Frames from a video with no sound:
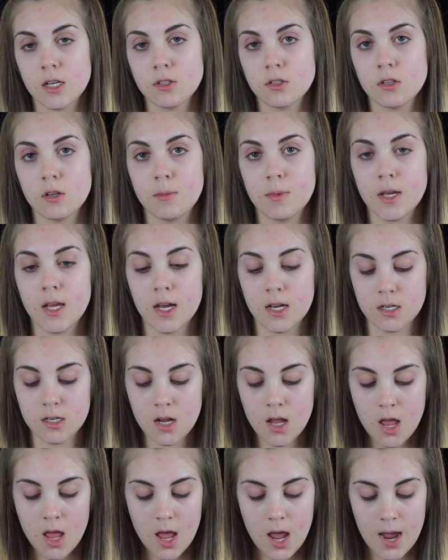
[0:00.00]
So to
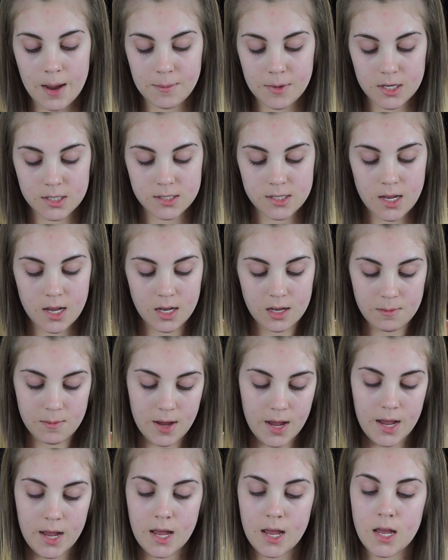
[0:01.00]
begin, I'm going to take
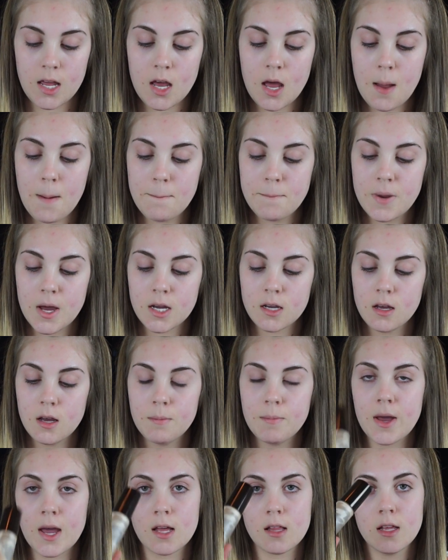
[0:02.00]
my
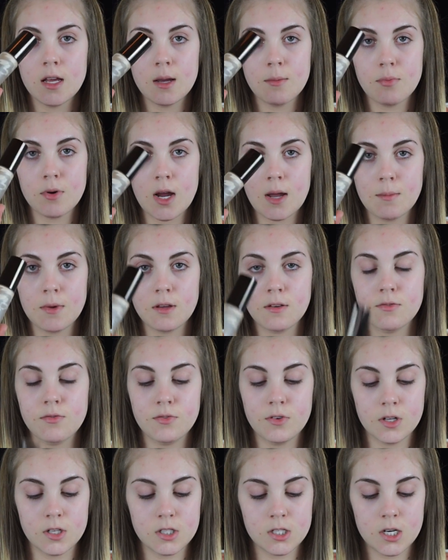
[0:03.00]
Becca Backlight Priming
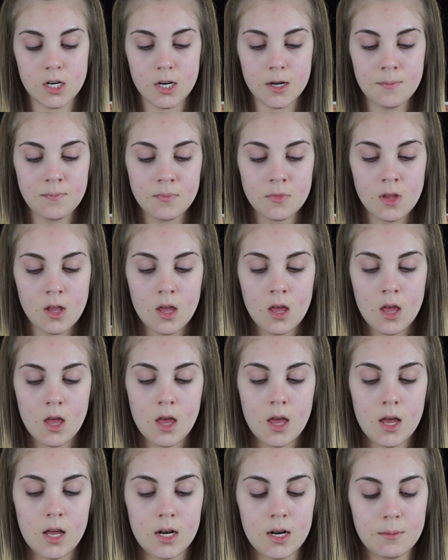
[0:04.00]
Filter,
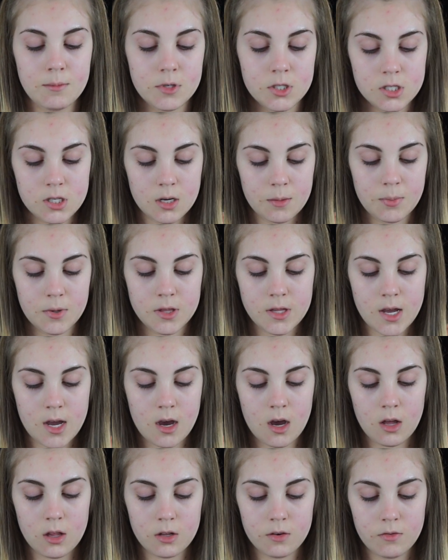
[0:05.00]
and I'm just going to put
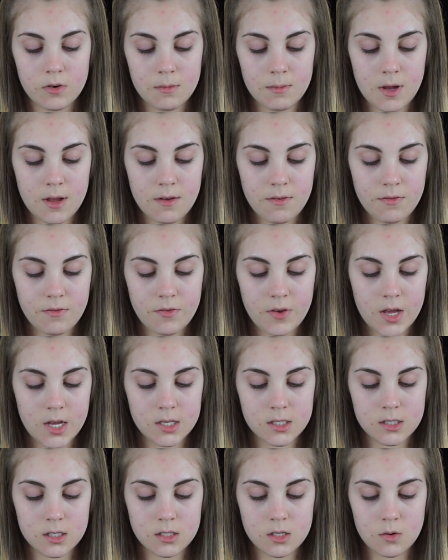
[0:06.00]
that all over my
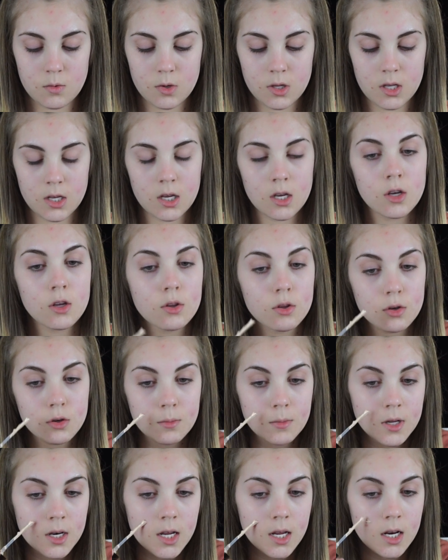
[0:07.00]
face. It's a really
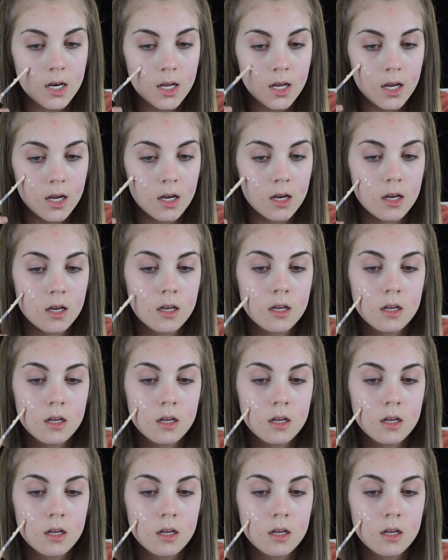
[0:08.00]
illuminating